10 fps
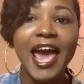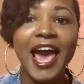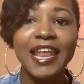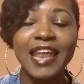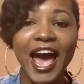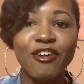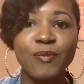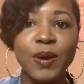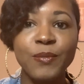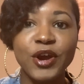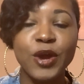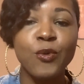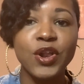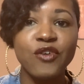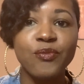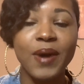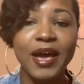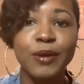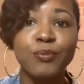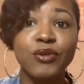And I remember in one of
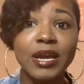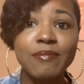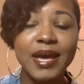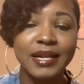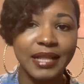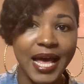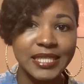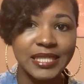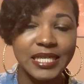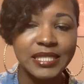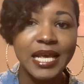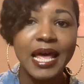my pre-med classes,